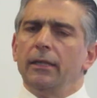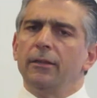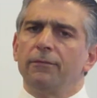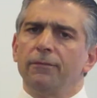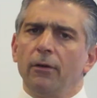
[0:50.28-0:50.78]

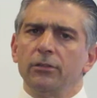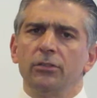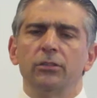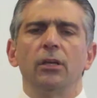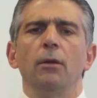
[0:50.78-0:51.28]
The
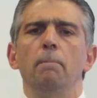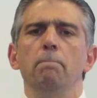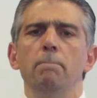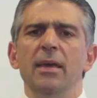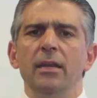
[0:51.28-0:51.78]
first
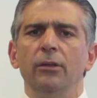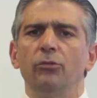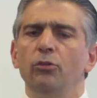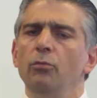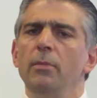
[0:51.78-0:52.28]
minute,
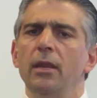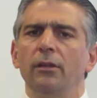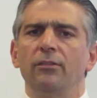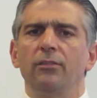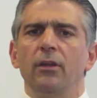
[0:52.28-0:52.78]
2
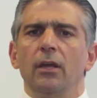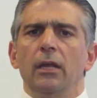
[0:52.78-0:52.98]
minutes,